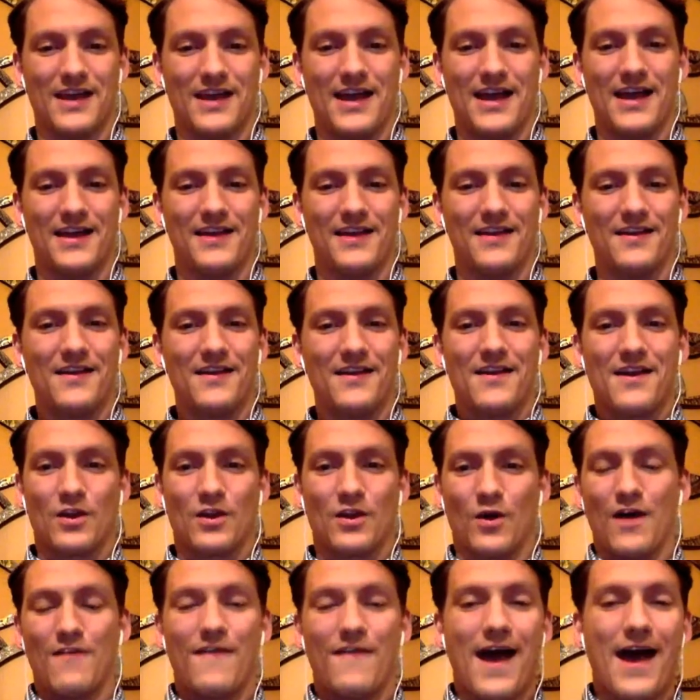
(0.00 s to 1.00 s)
And
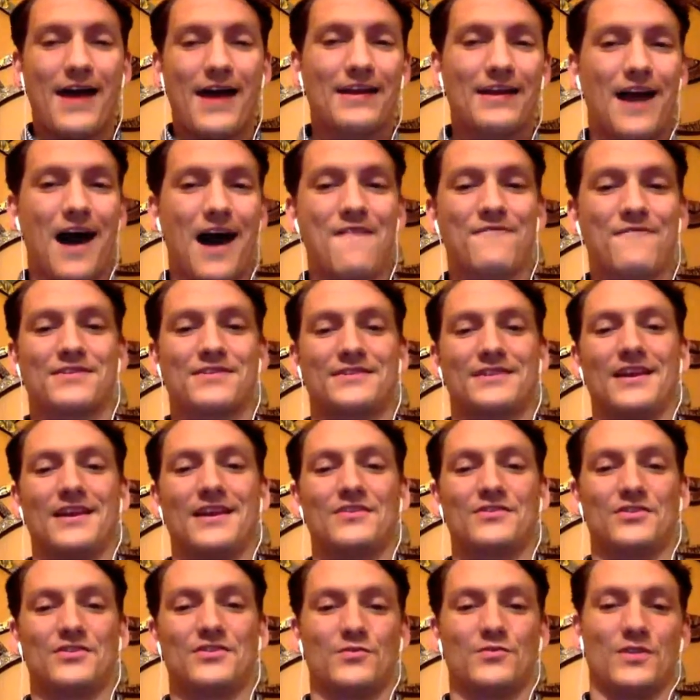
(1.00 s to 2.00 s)
I've had
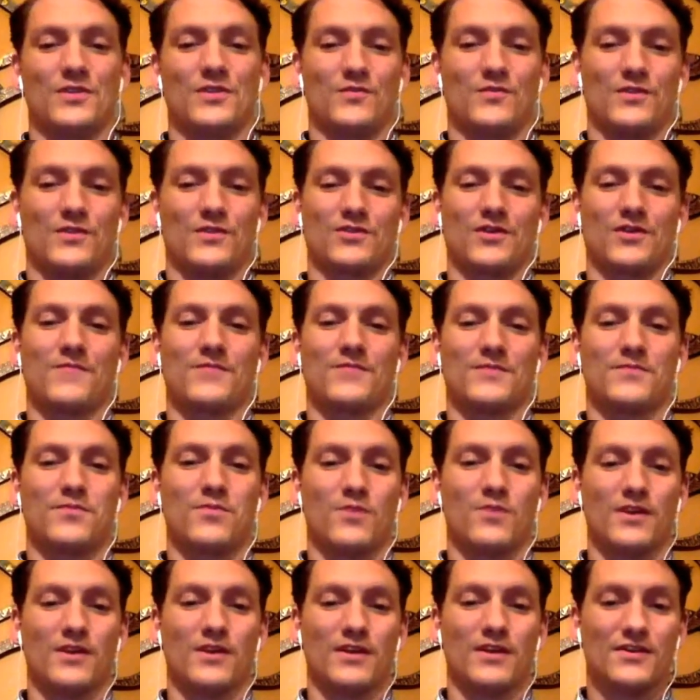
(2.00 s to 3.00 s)
conversations with Trump
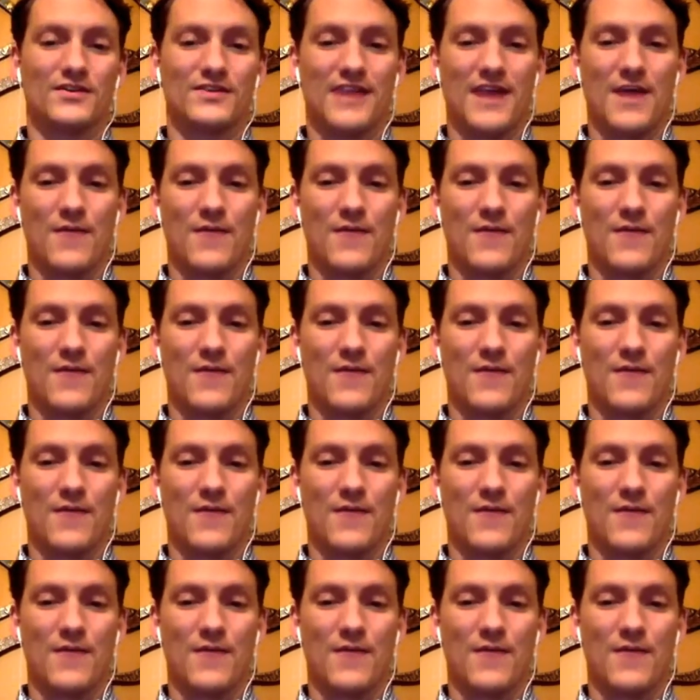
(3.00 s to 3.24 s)
supporters,